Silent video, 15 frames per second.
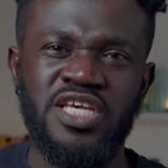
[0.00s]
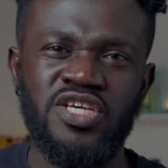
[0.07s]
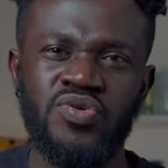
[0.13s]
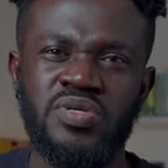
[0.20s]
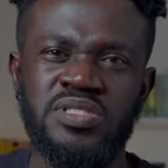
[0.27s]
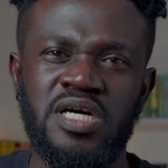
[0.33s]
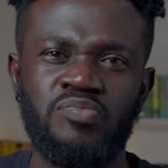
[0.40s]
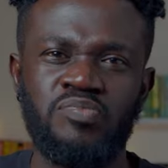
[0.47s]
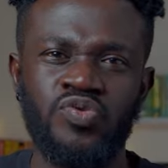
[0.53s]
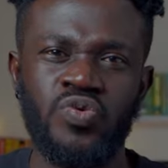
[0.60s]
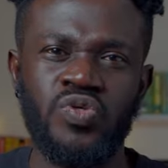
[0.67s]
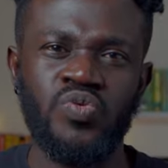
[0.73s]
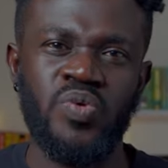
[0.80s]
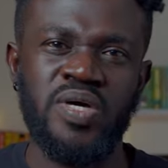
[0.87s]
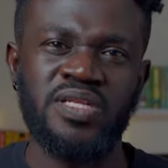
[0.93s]
egos are
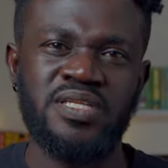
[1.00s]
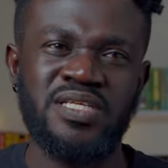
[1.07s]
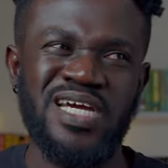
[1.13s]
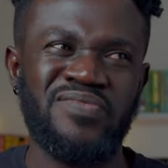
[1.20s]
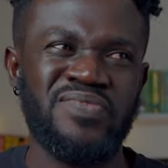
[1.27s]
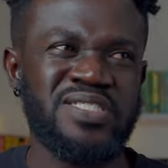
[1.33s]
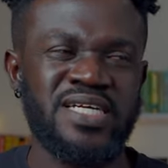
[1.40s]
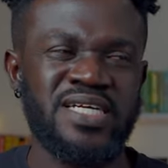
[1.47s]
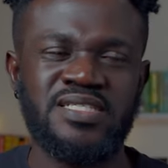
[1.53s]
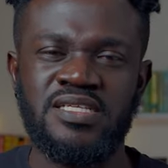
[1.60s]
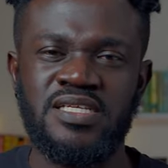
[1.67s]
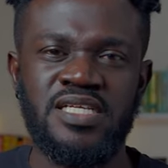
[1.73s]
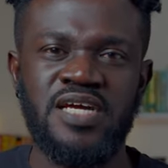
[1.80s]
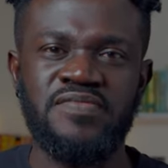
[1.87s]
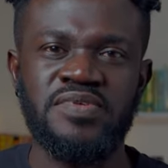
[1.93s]
bruised when they are
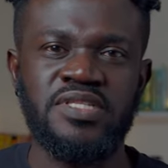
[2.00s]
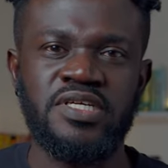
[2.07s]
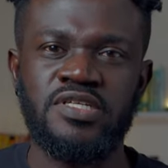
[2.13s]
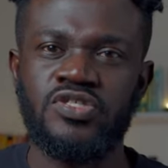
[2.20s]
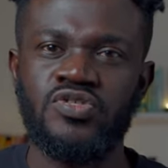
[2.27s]
rejected and everything.